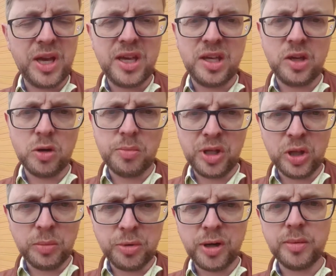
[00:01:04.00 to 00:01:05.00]
paying your
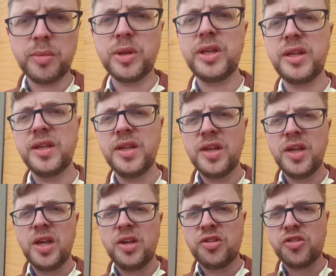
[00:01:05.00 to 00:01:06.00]
bill probably,
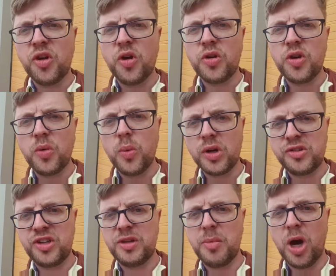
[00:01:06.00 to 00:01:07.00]
so you
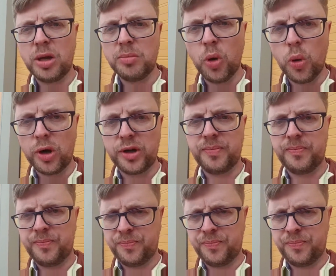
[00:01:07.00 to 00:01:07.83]
want him on board.